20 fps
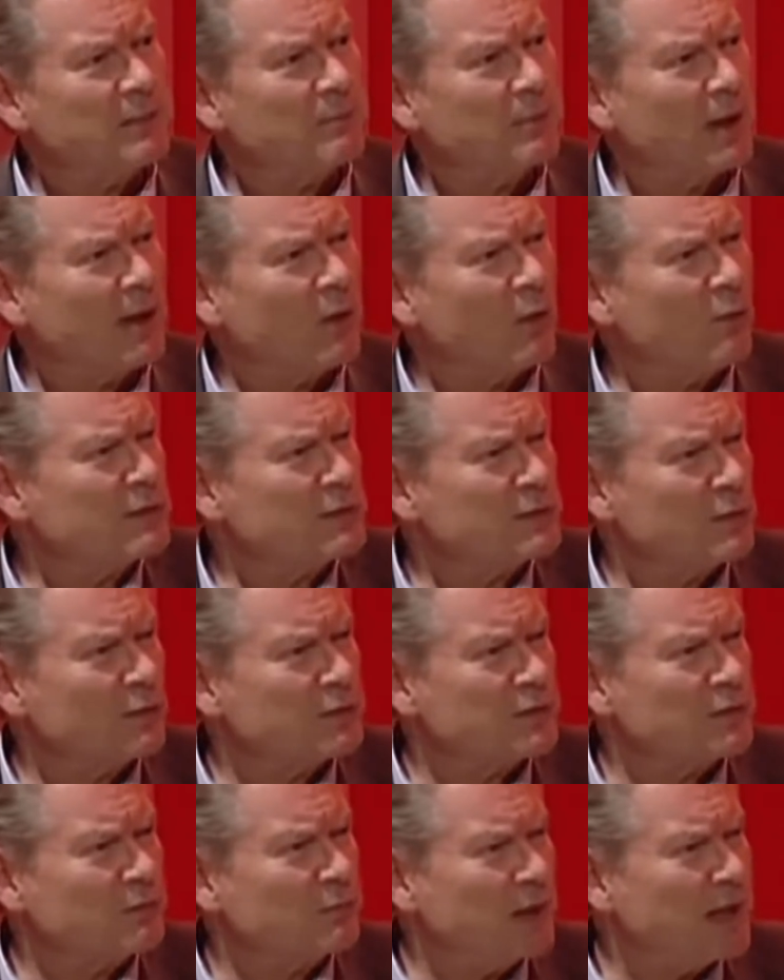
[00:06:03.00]
by all
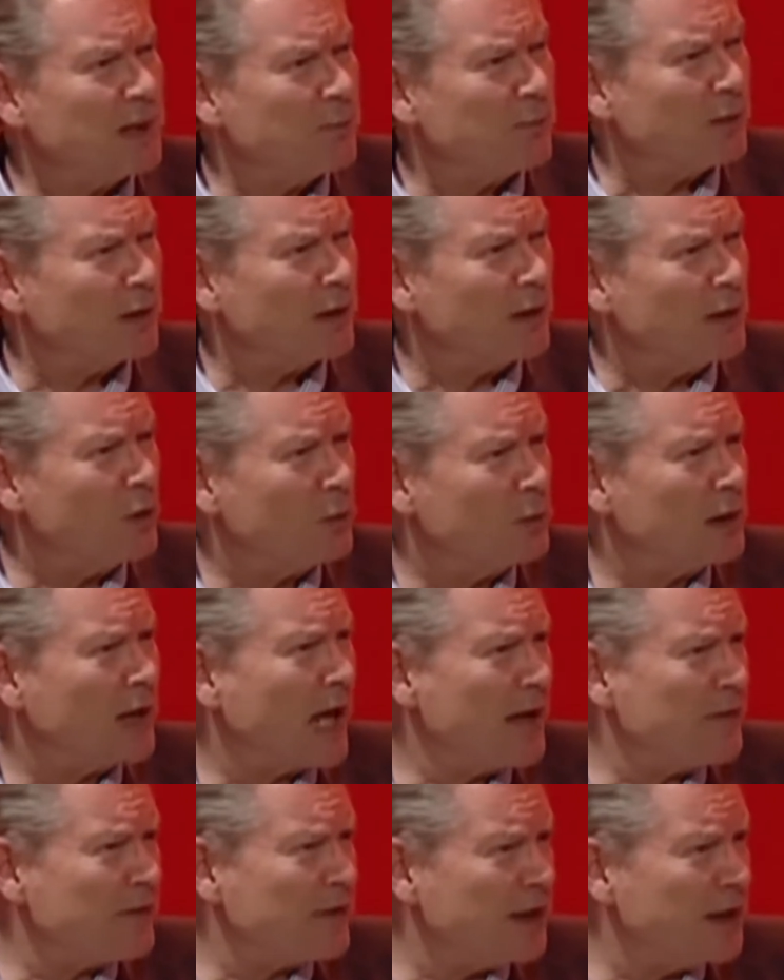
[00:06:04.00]
sorts of people who were
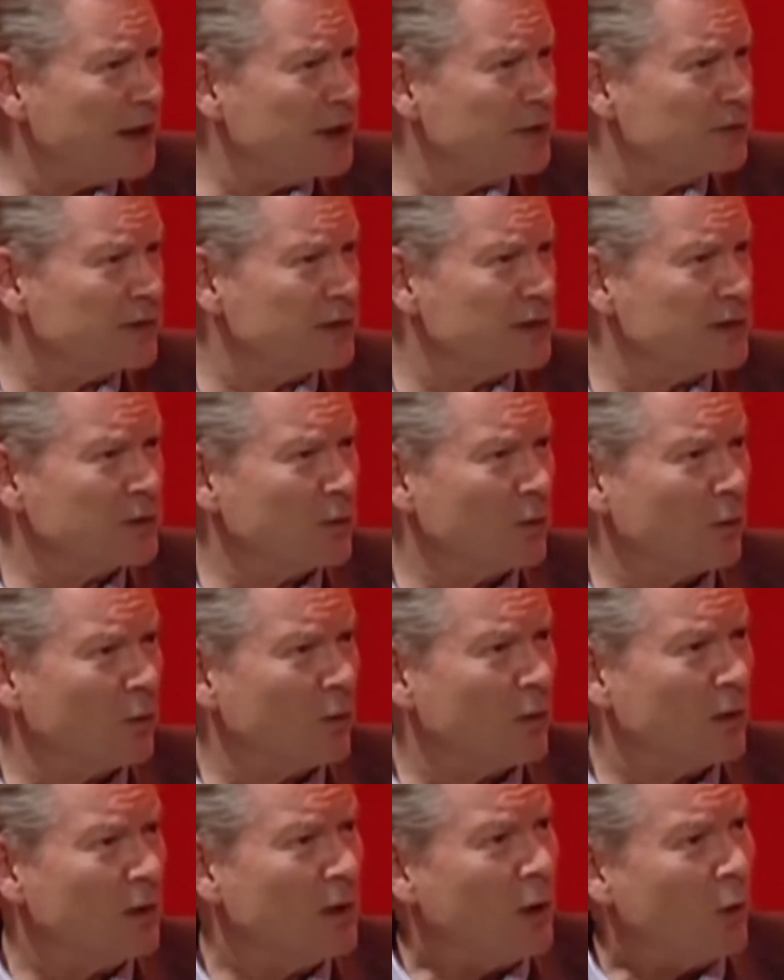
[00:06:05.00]
either ignorant
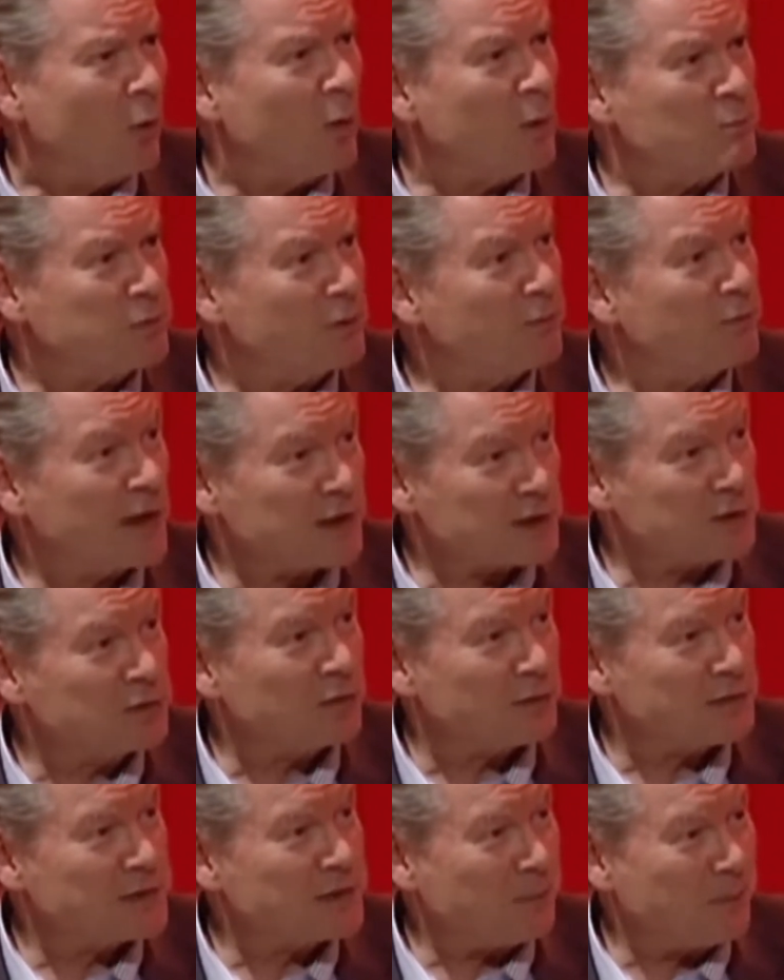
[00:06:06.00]
or were
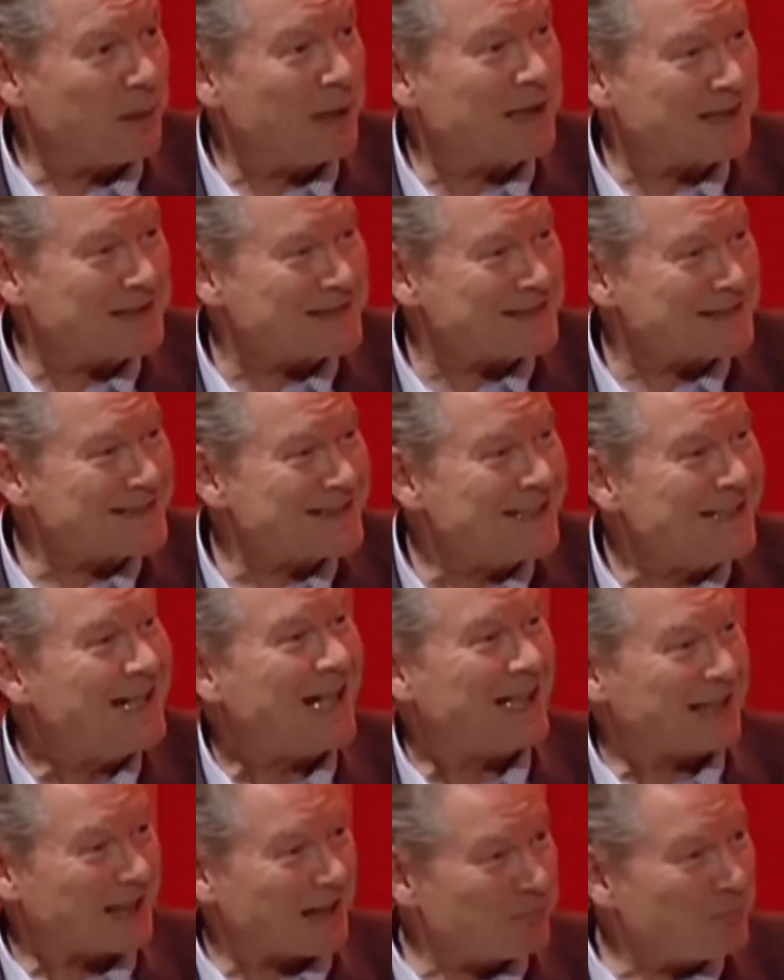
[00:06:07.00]
professional debunkers.
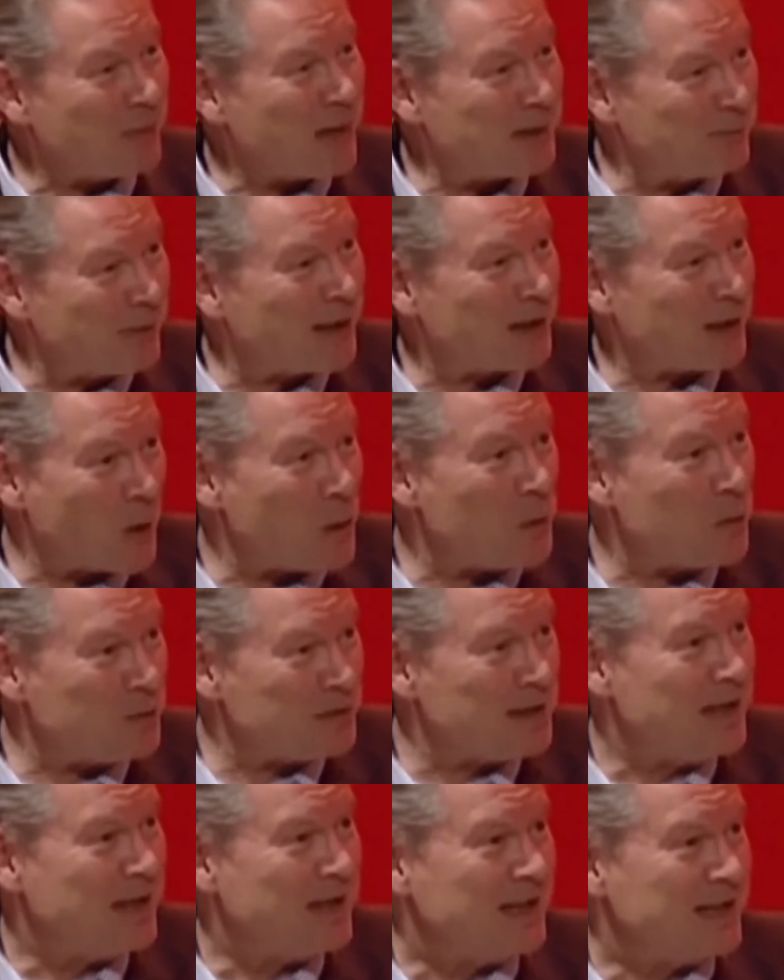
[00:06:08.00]
And I've made my own
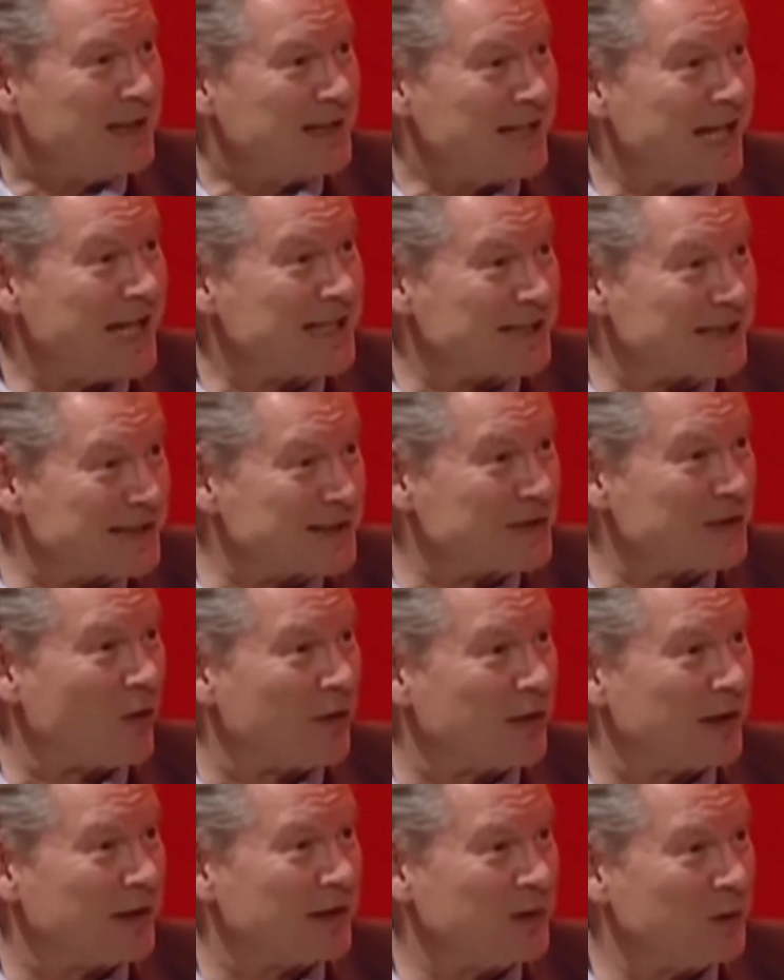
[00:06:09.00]
tests
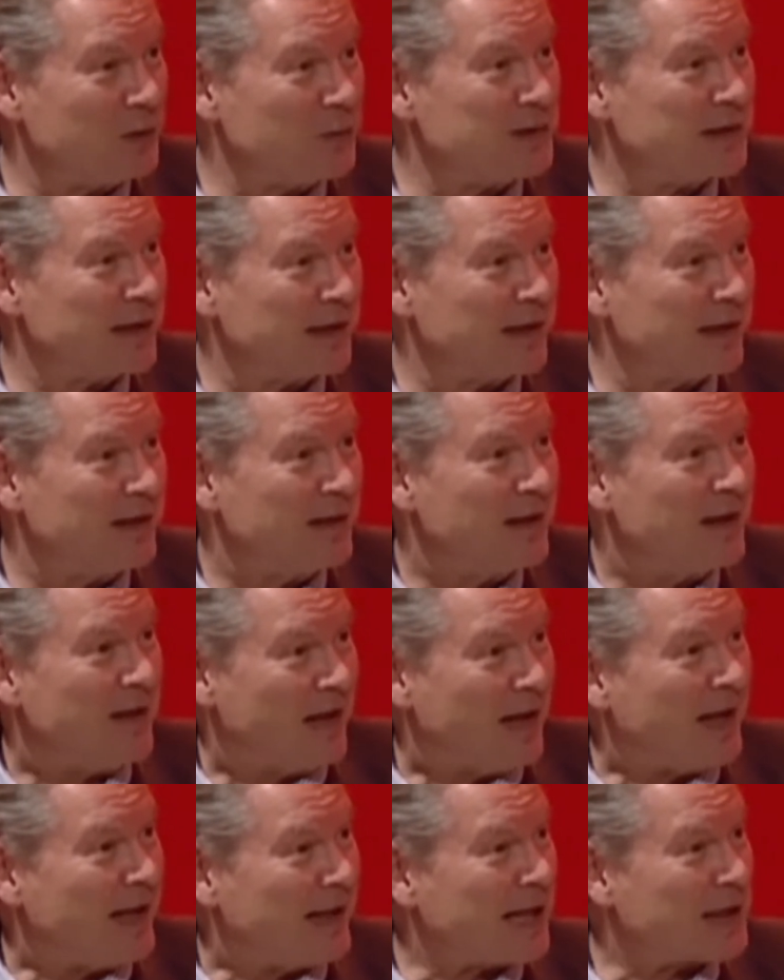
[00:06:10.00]
on it using
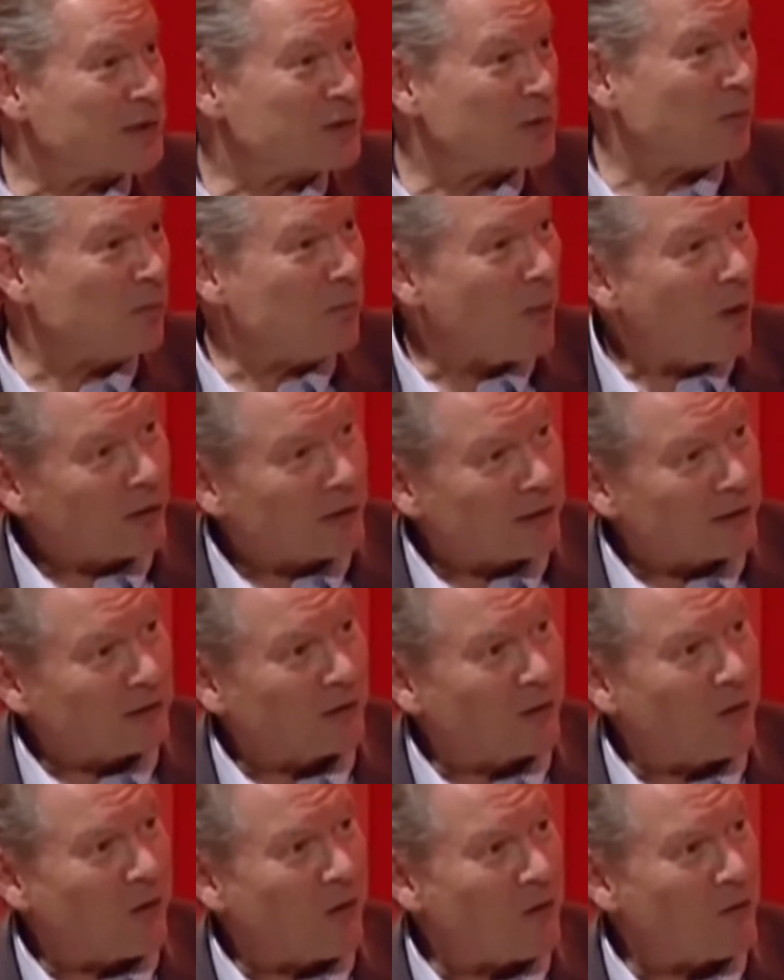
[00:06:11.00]
an actual
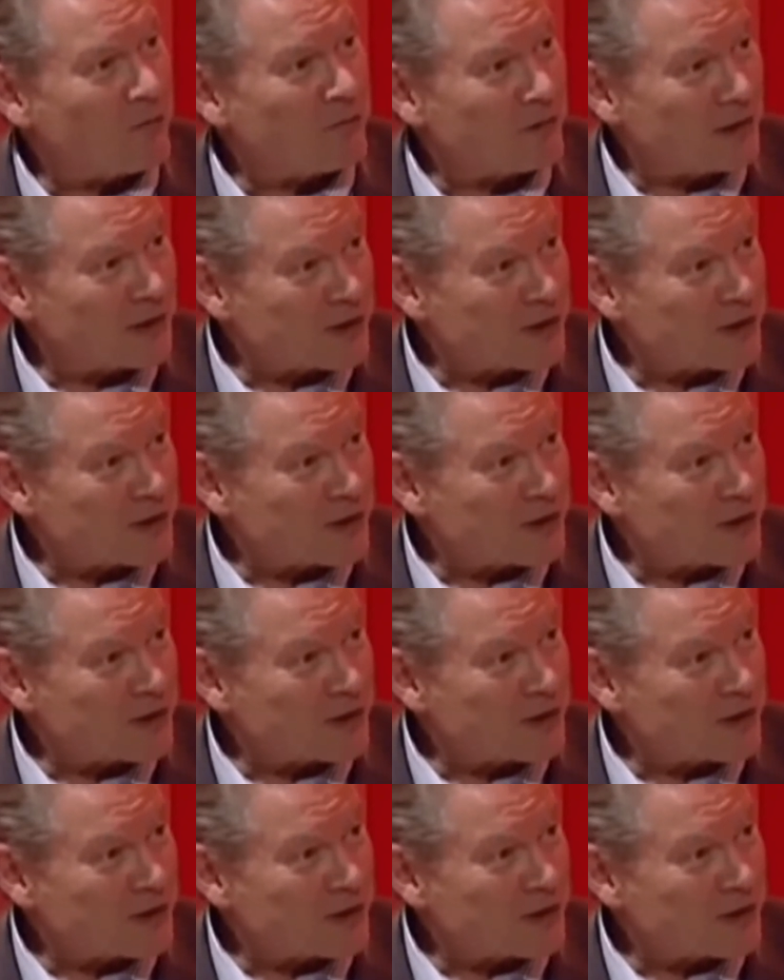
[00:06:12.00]
model of a